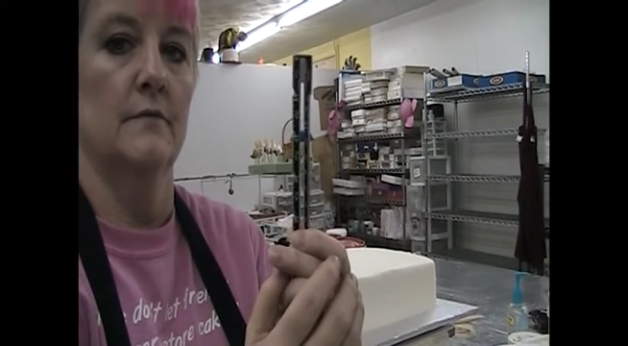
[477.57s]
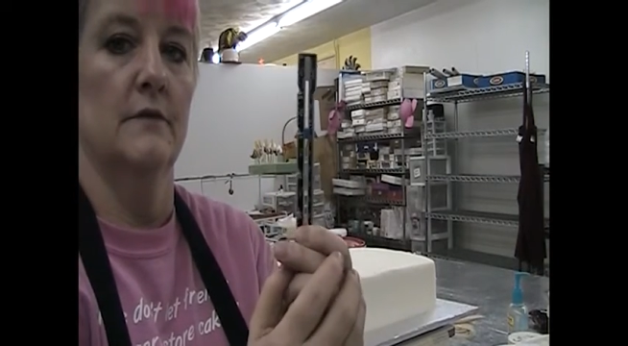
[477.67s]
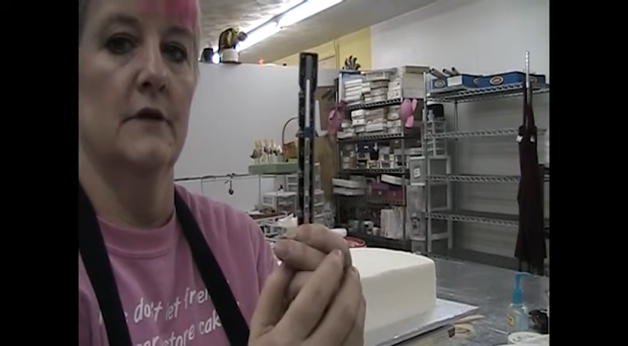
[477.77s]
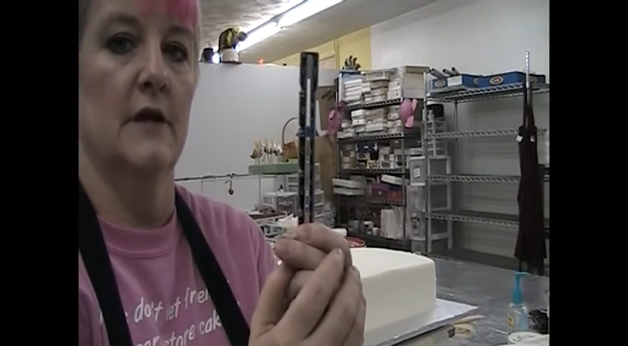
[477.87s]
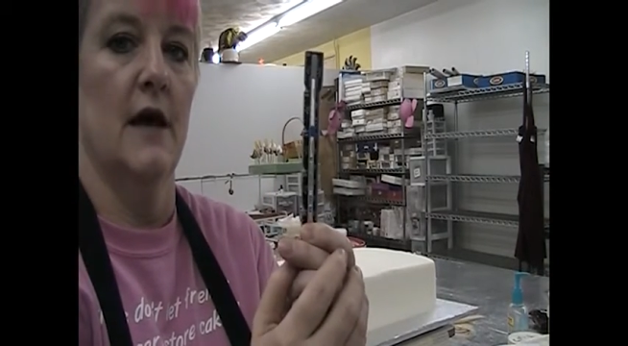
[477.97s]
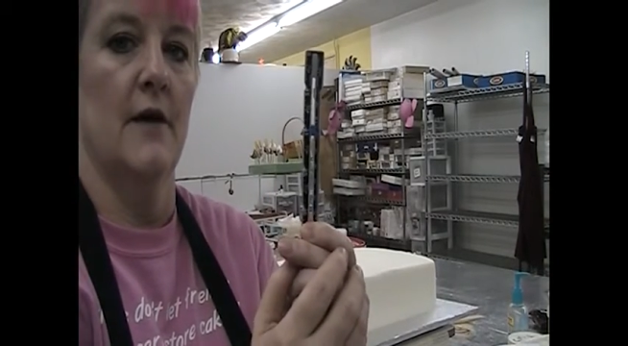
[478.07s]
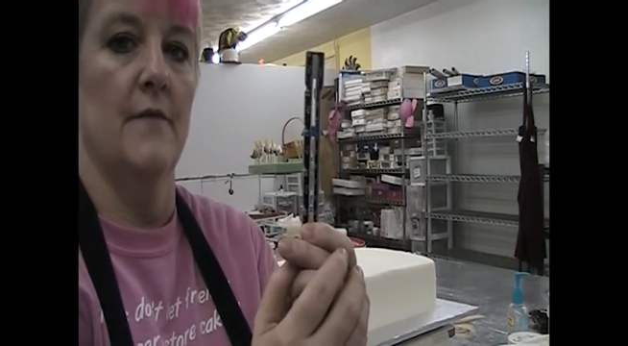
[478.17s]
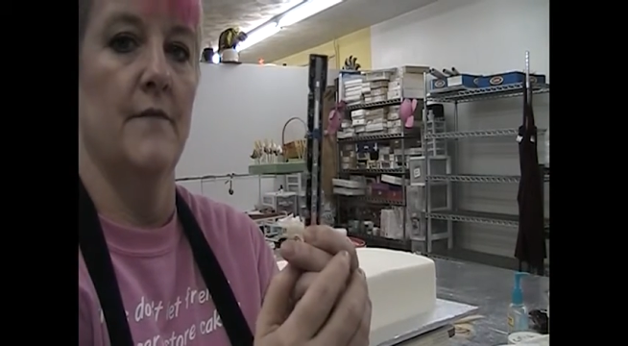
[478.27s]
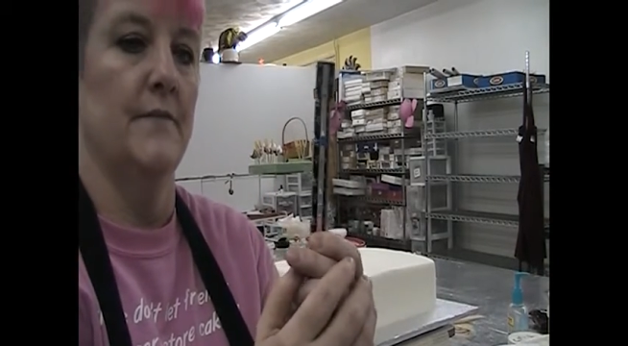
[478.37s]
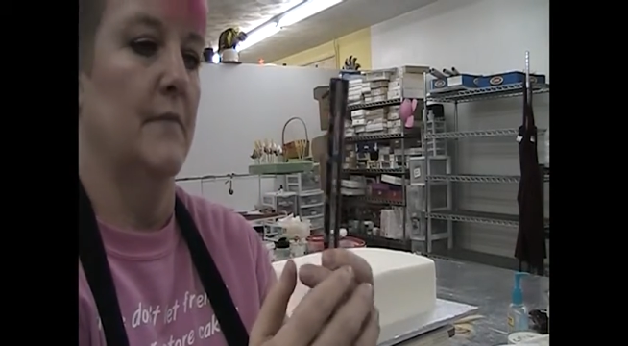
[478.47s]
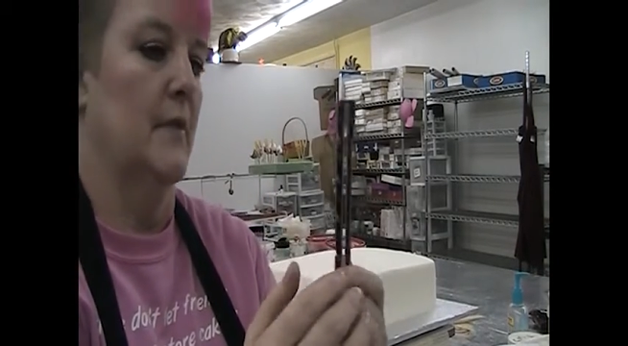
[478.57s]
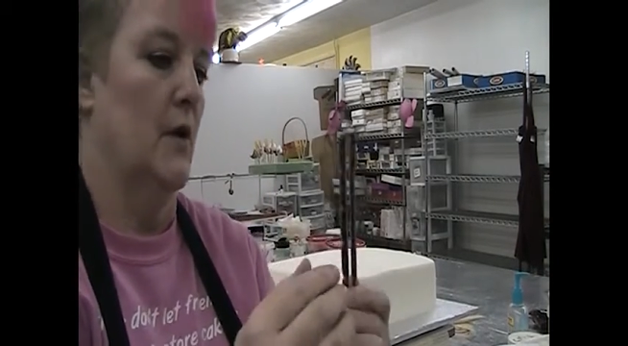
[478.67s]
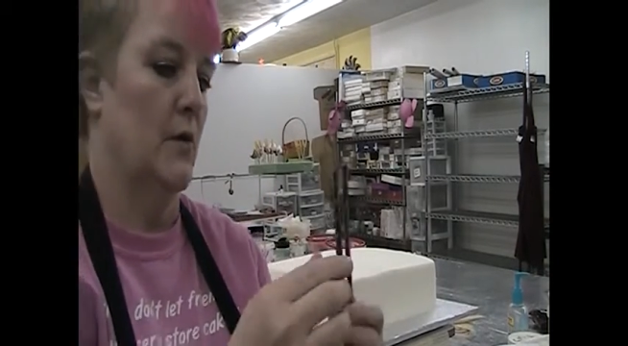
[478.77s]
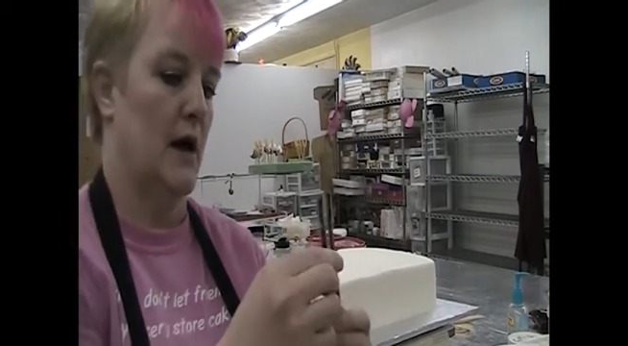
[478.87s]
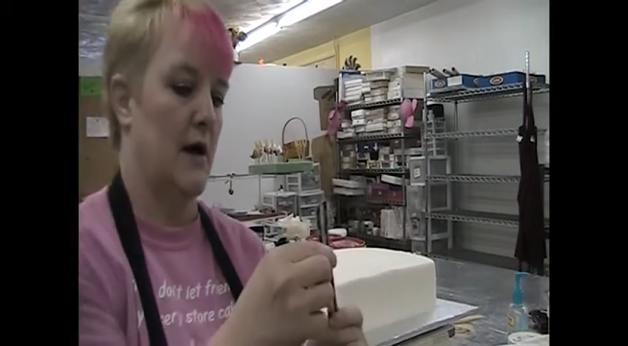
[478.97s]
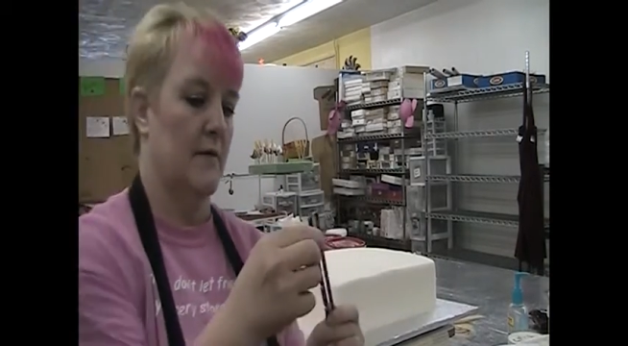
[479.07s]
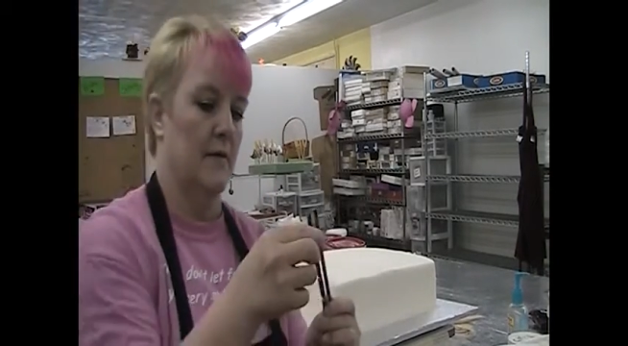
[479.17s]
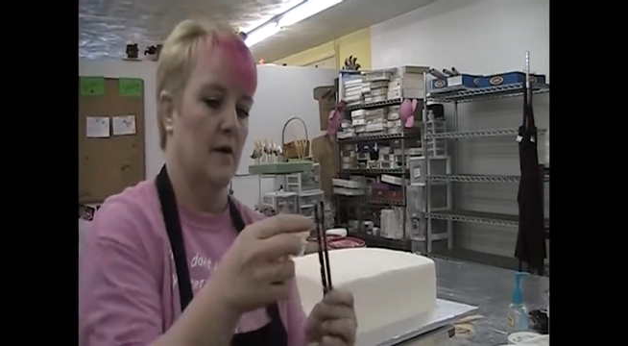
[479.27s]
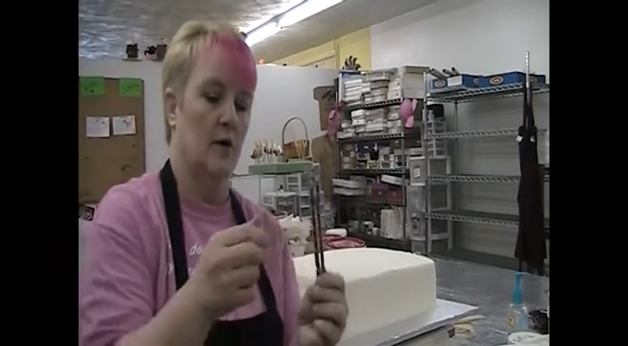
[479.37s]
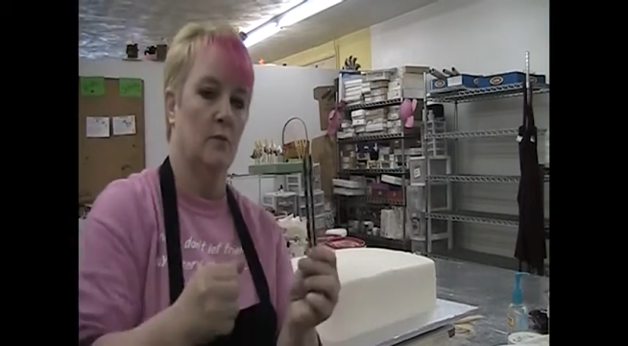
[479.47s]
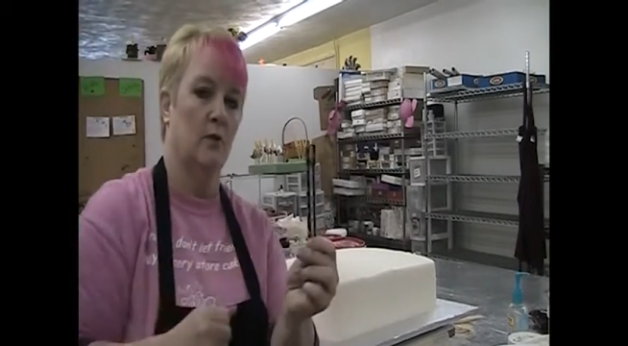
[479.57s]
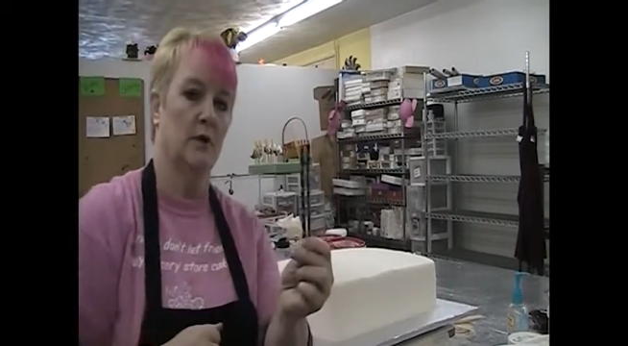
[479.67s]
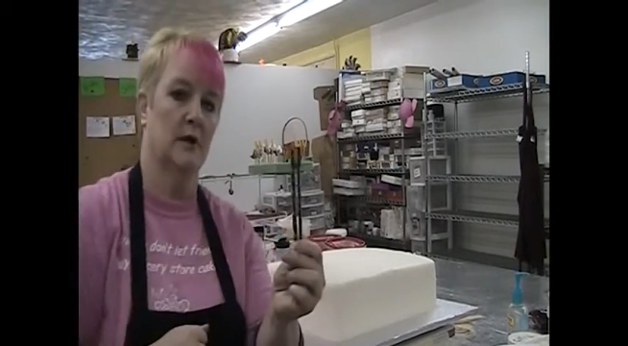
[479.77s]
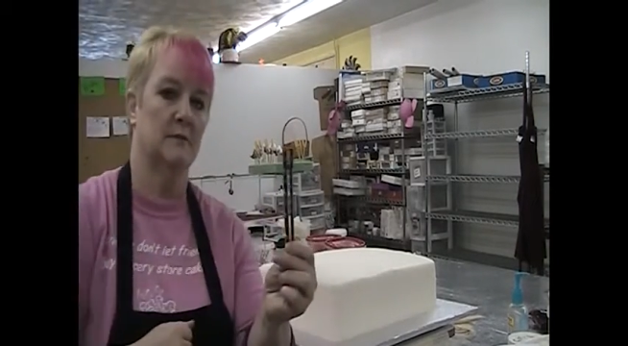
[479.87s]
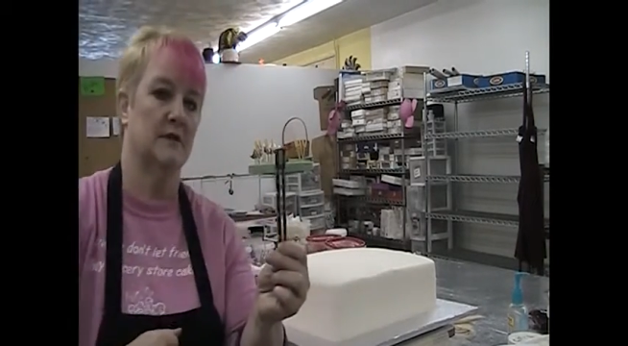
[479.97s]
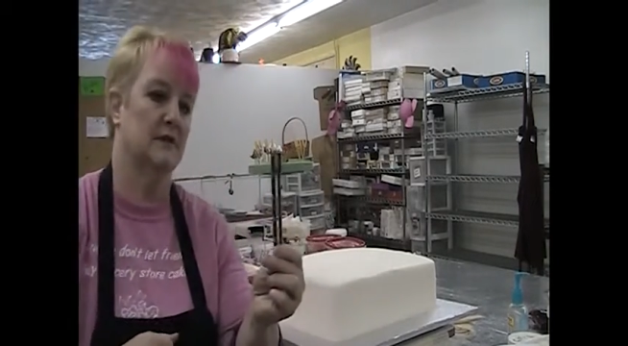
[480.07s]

See that? Okay, pull it up to the